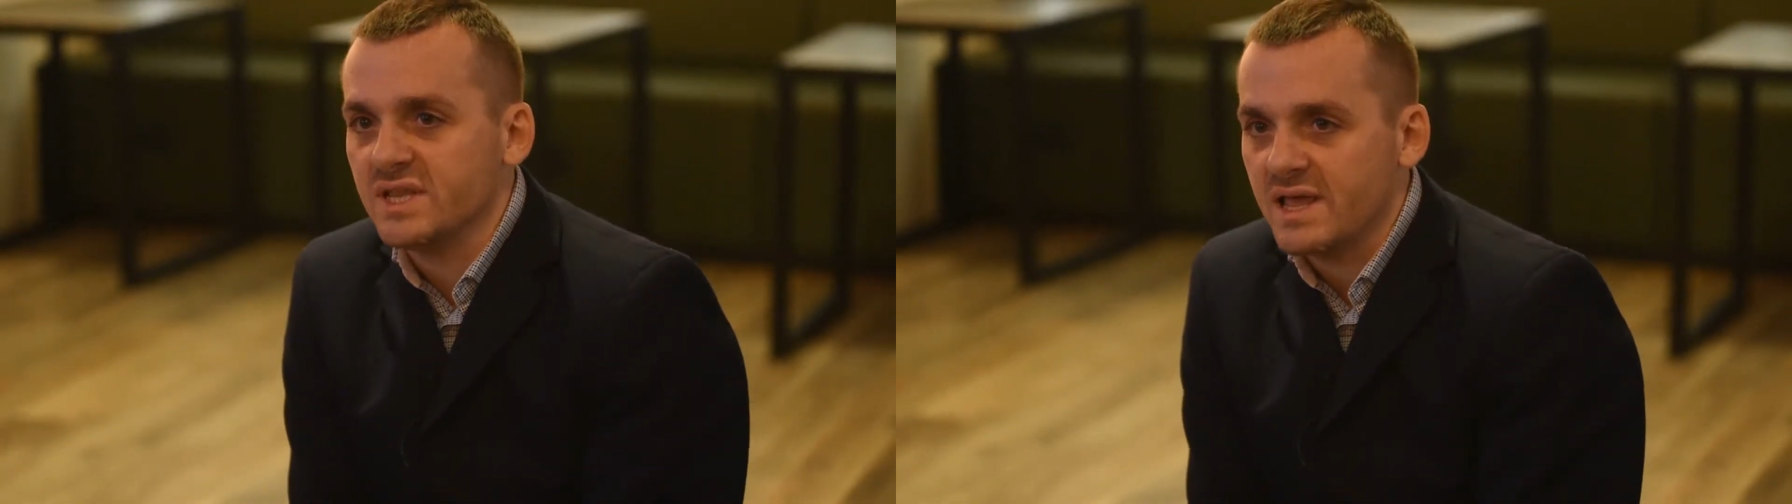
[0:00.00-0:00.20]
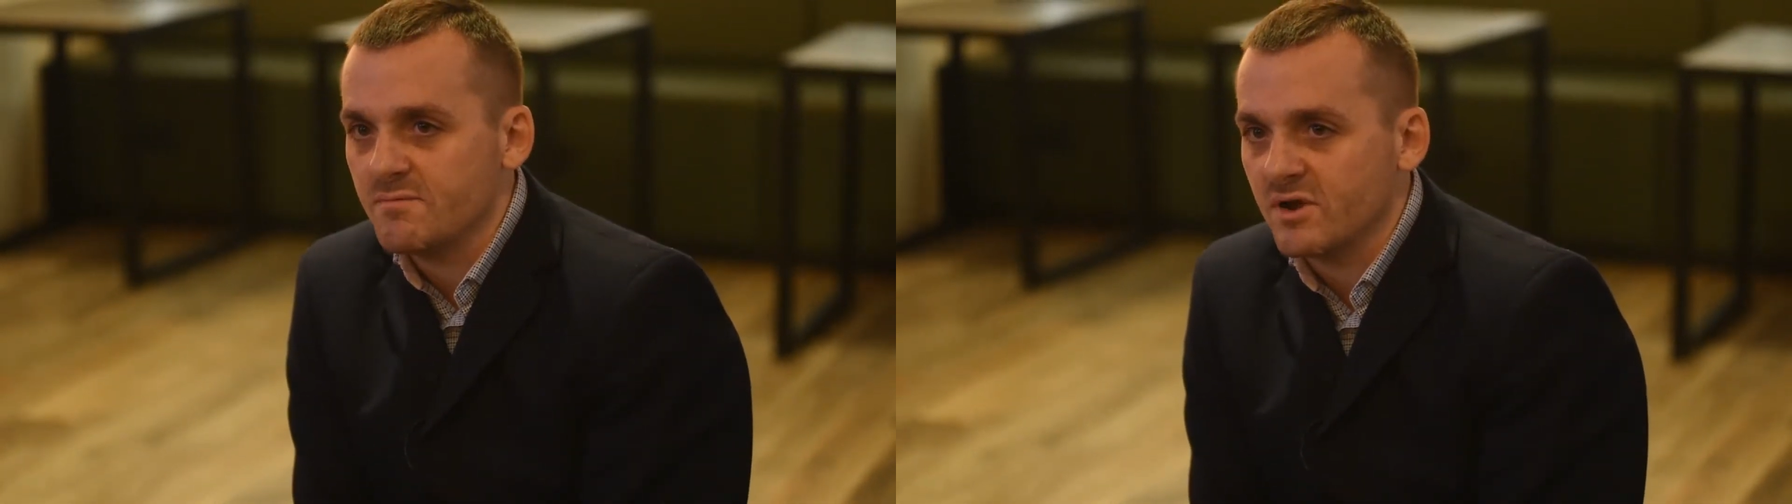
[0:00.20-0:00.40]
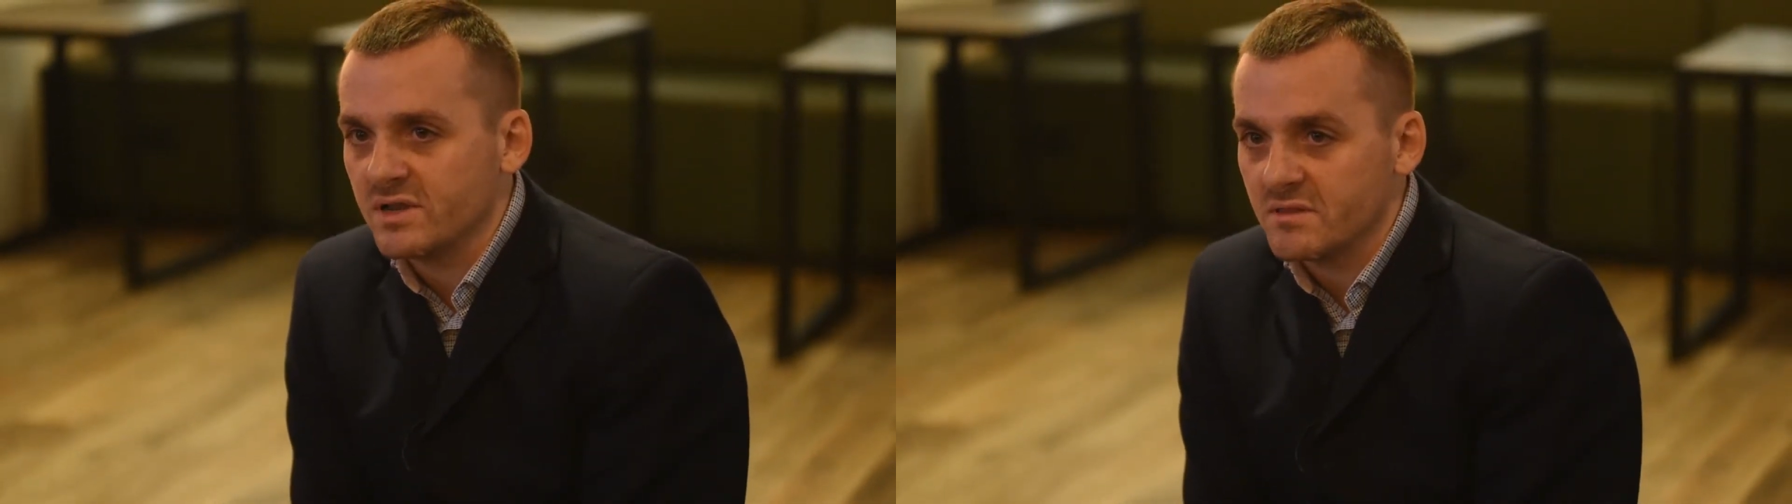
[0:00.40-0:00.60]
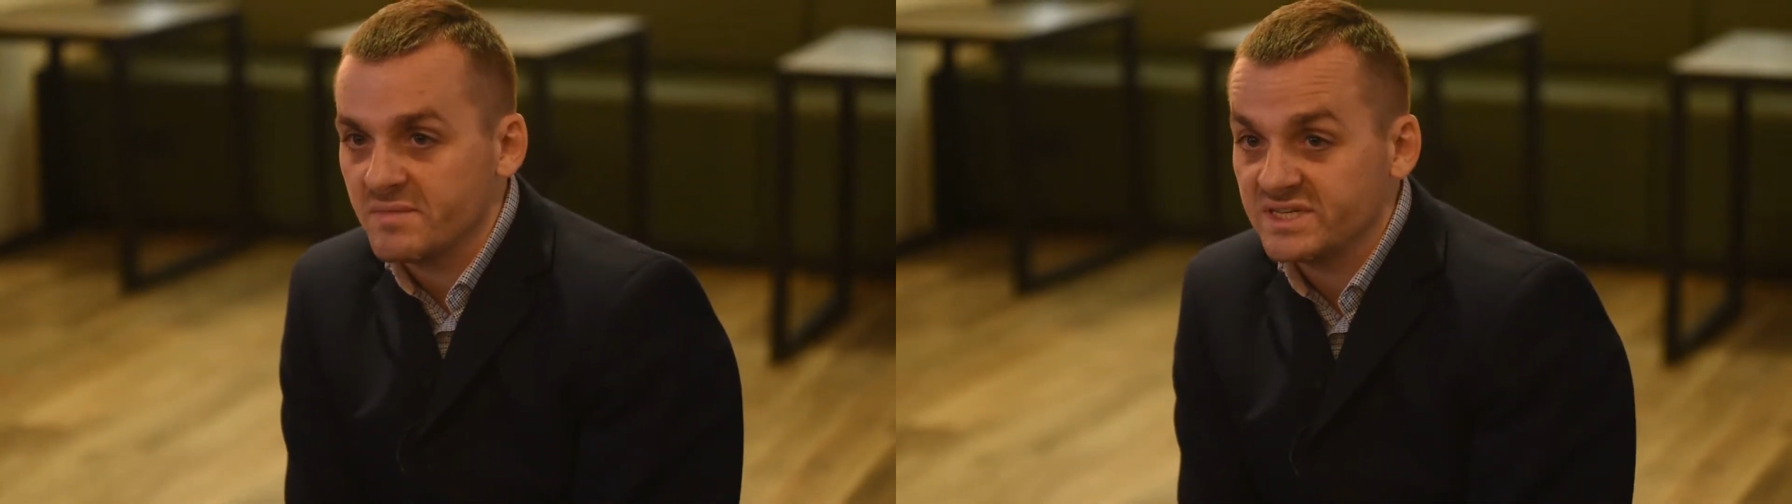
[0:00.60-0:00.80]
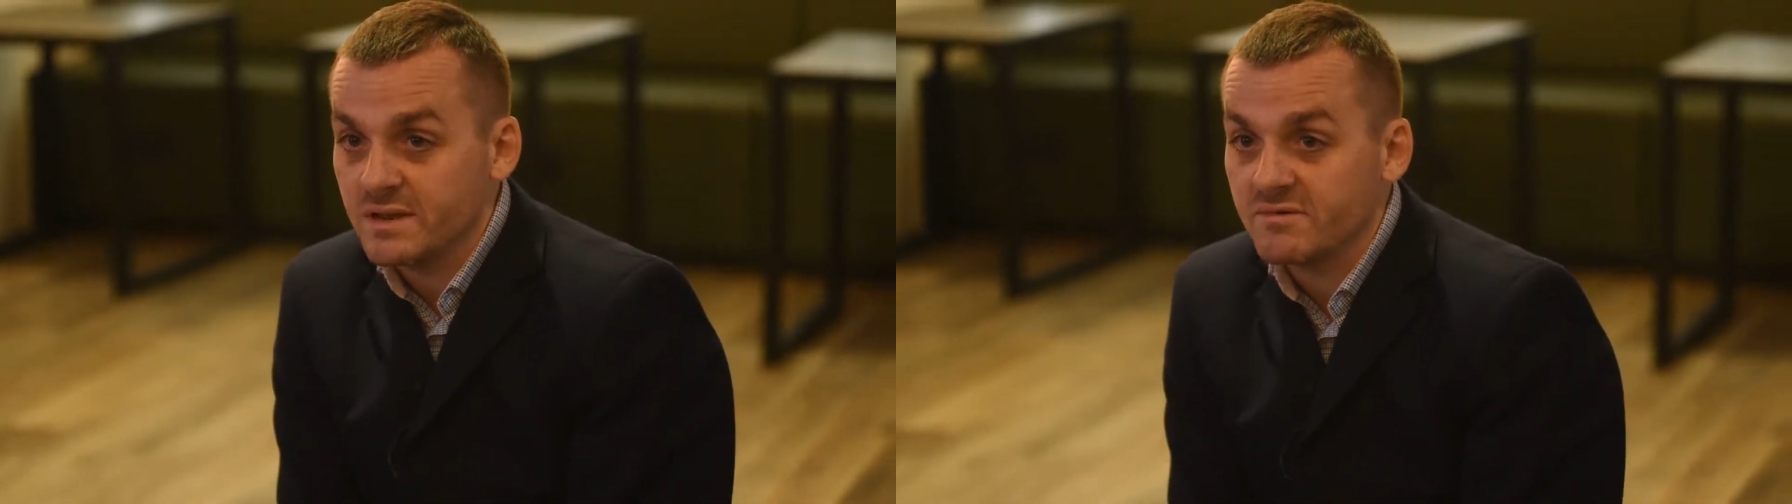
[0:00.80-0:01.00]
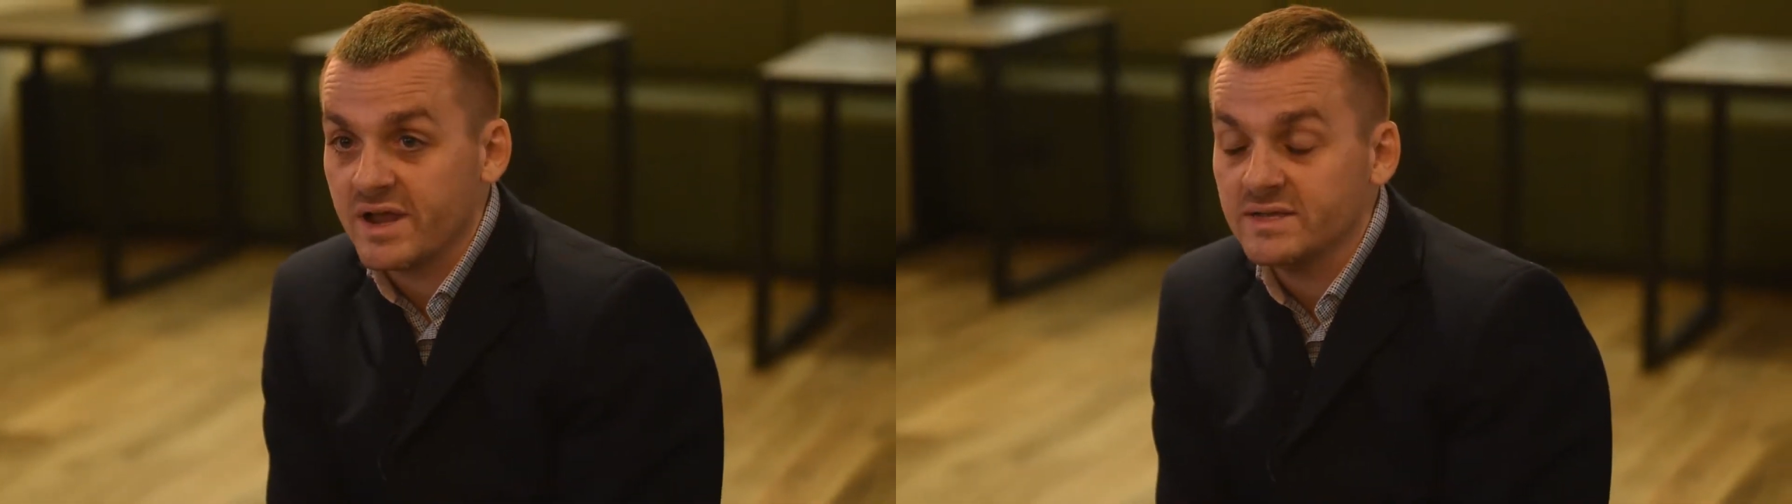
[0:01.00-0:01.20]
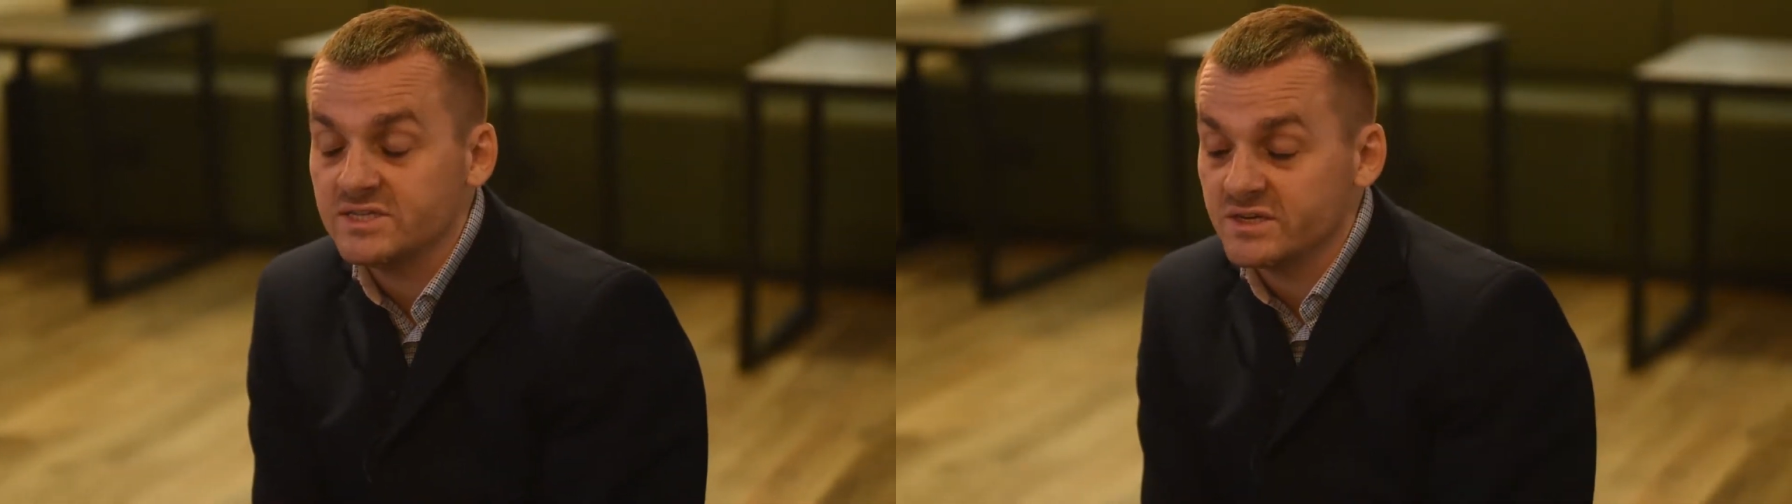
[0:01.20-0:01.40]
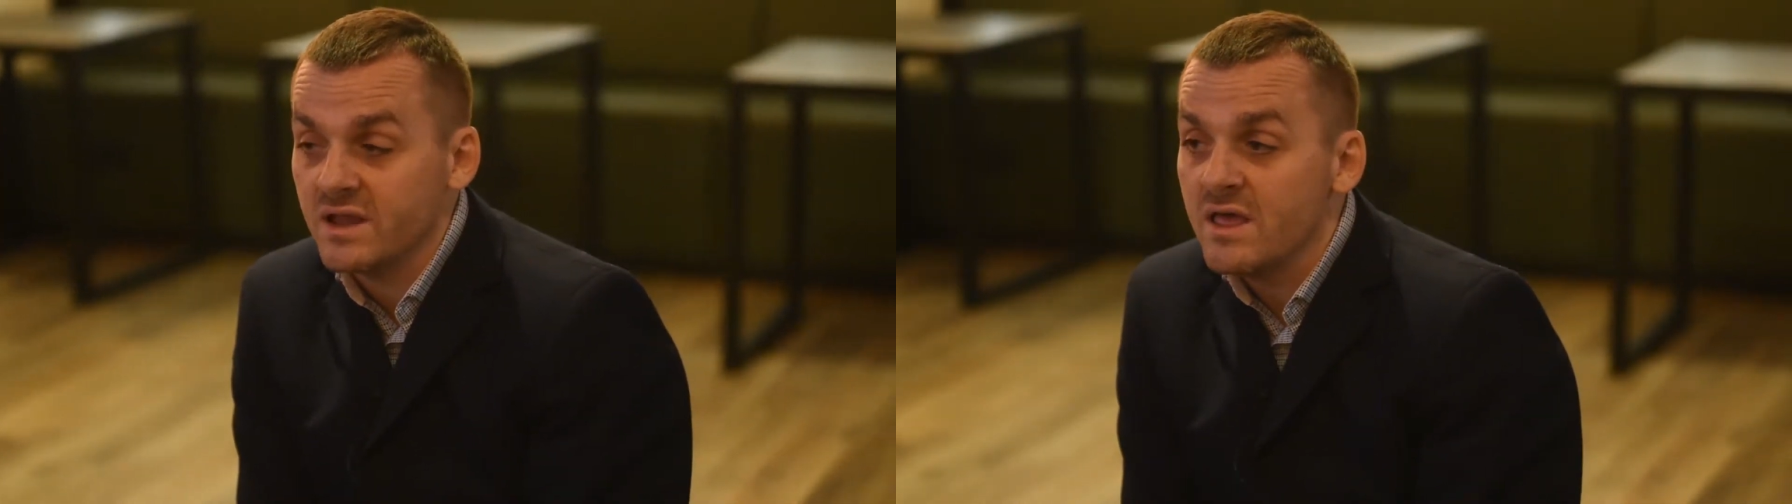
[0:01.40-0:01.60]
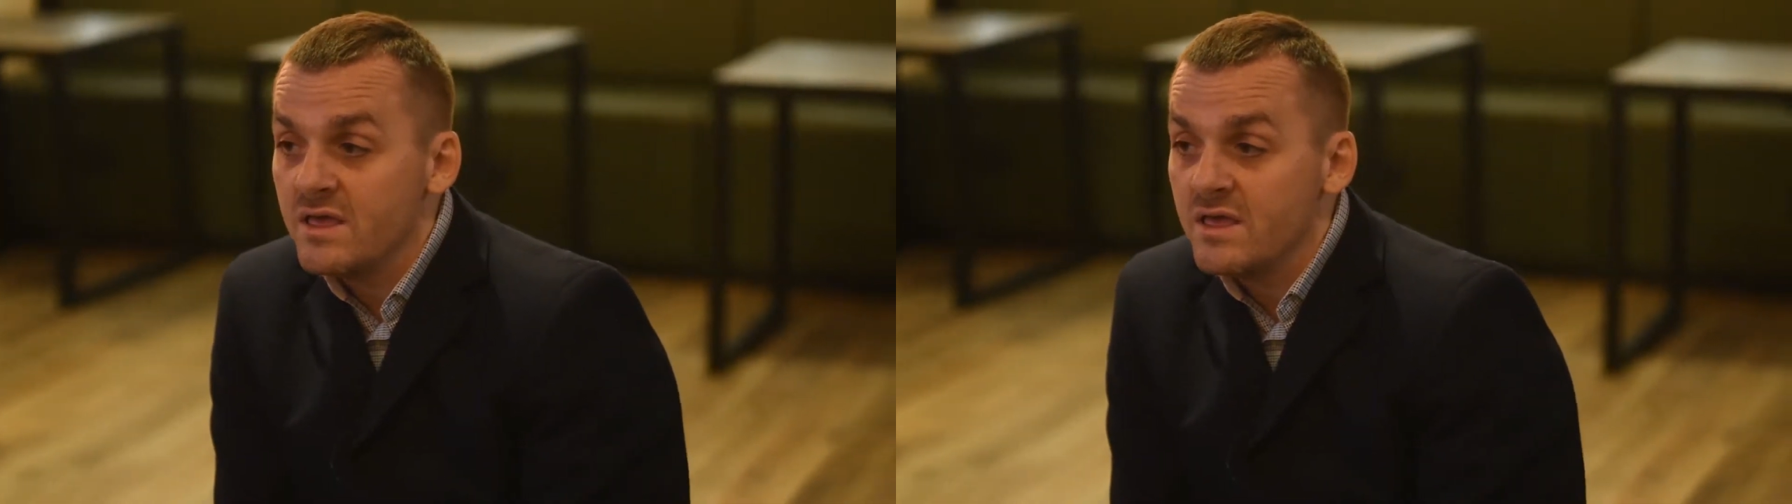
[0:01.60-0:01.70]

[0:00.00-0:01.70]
labour under the misapprehension